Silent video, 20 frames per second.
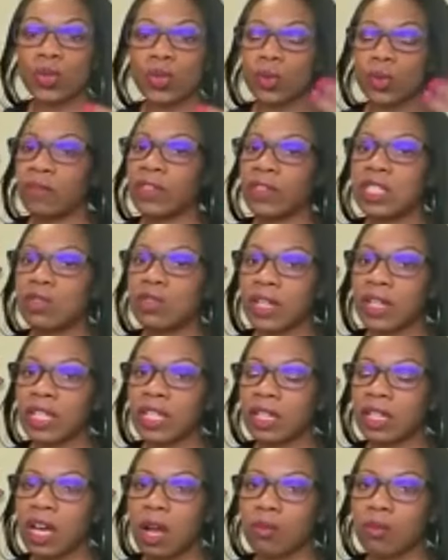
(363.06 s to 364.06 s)
or if he's ready to
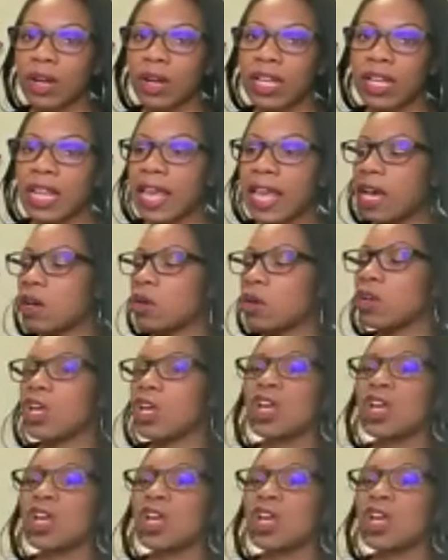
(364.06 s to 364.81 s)
come right now,